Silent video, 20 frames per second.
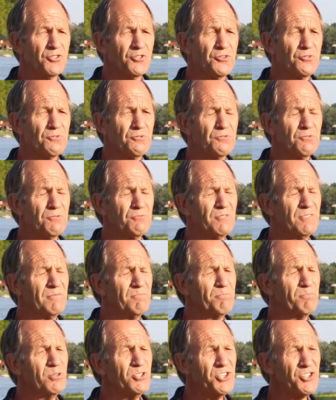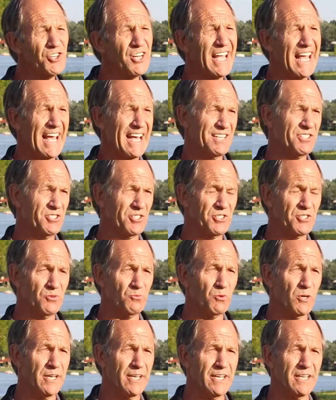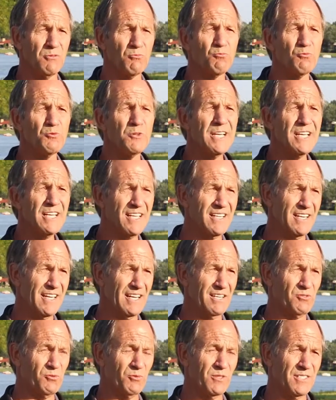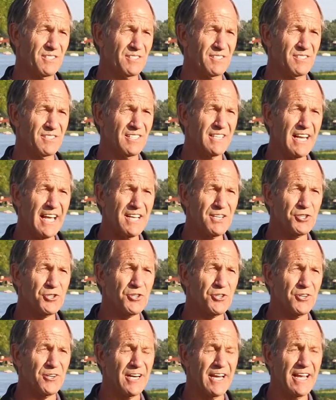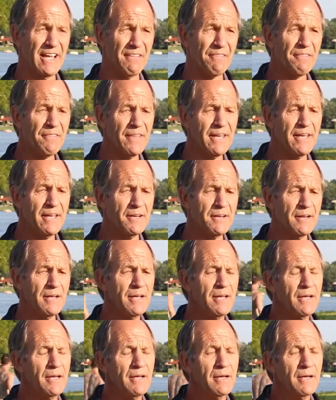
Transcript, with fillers: to put your gadgets away, reconnect with nature, and then